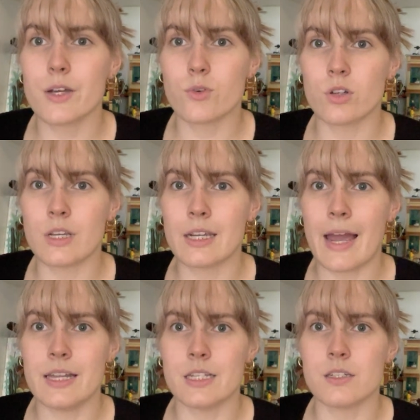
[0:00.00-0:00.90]
Rowling,
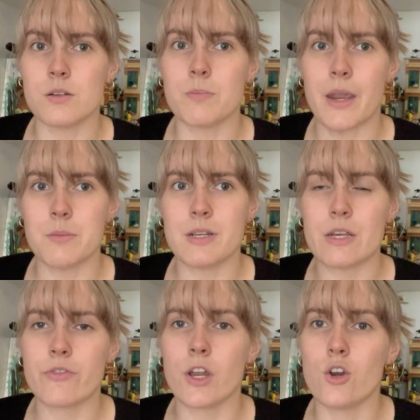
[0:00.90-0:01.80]
and maybe
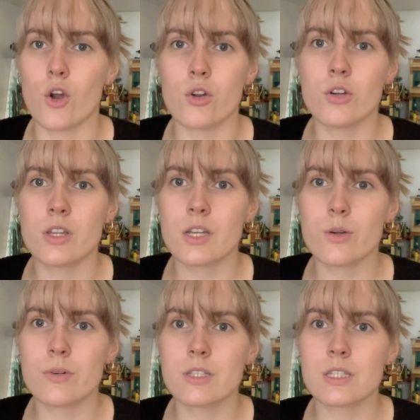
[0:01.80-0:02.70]
if I'd known that it
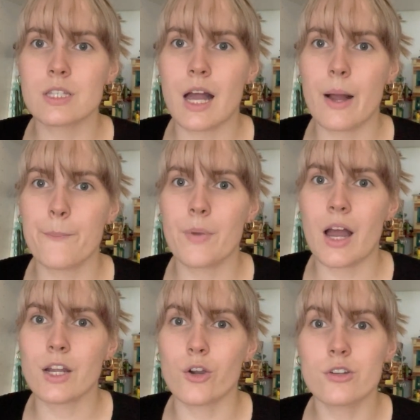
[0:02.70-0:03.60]
was
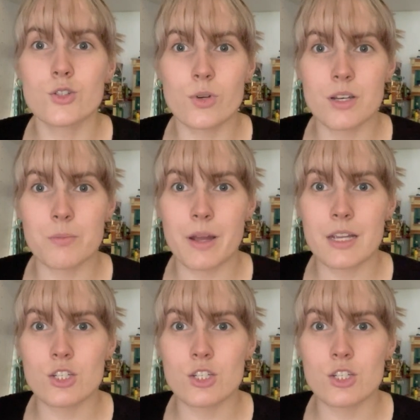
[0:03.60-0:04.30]
ghostwritten by